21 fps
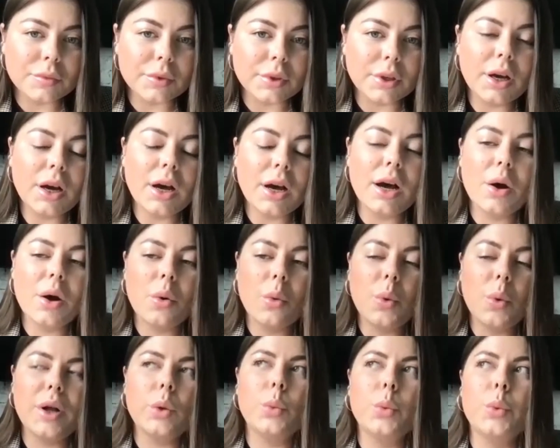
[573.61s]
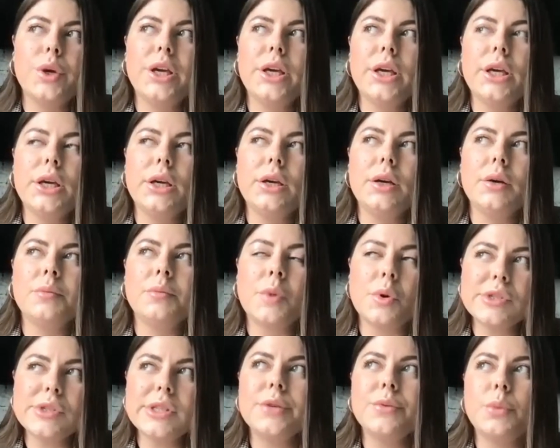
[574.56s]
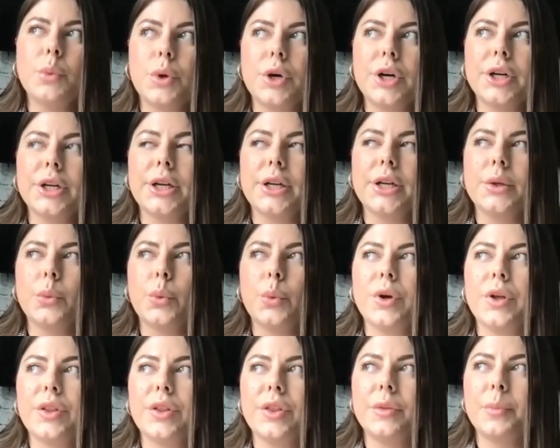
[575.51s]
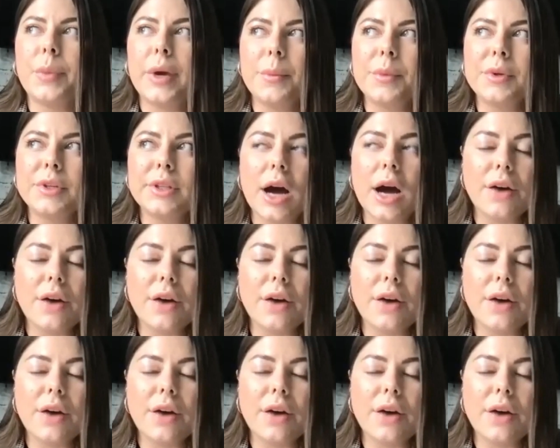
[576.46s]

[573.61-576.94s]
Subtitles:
Well, we mostly working with payment